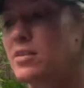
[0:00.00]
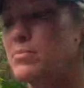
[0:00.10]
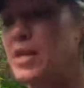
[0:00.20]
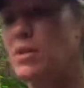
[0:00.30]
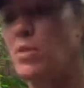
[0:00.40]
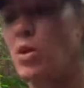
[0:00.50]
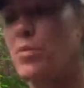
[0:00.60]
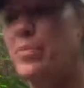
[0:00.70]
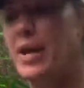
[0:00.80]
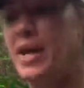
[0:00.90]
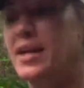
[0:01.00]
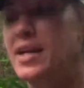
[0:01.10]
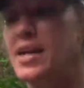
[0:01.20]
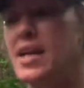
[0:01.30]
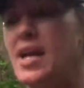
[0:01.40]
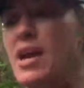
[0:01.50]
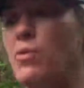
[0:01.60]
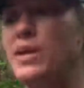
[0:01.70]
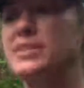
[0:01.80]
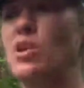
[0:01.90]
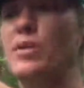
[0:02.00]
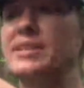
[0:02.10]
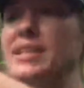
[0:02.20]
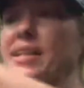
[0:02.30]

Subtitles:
minimal, but it was always a